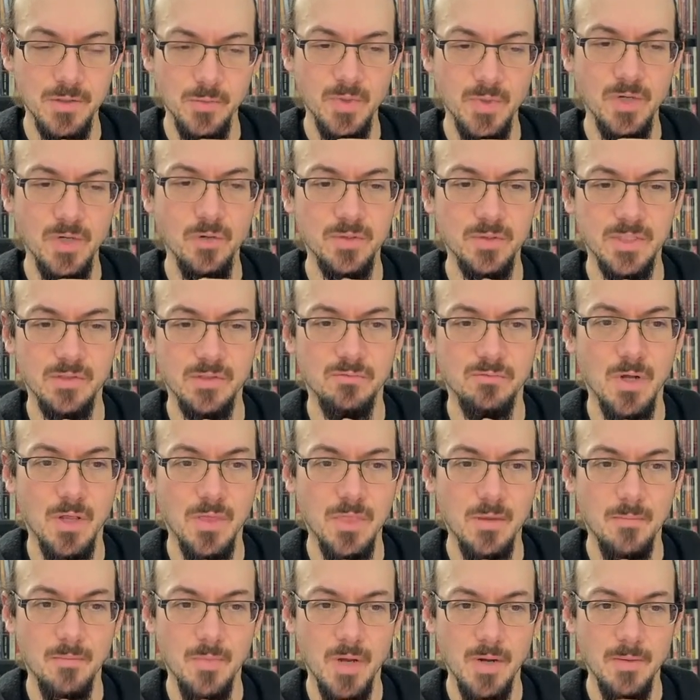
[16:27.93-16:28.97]
We only run
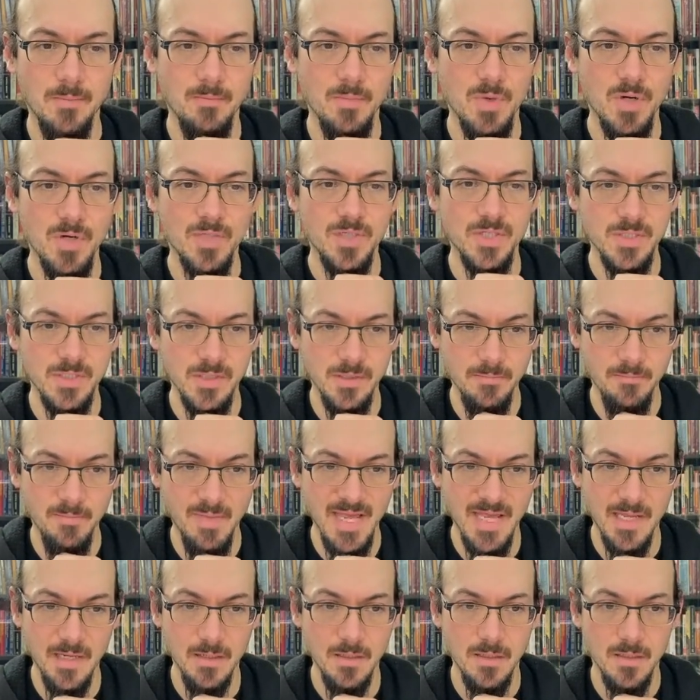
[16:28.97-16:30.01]
them on merges in
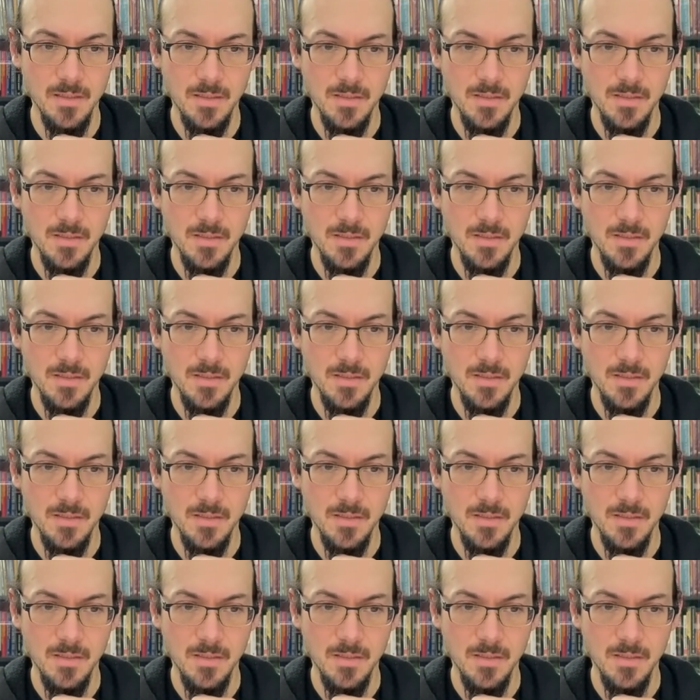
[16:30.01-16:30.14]
main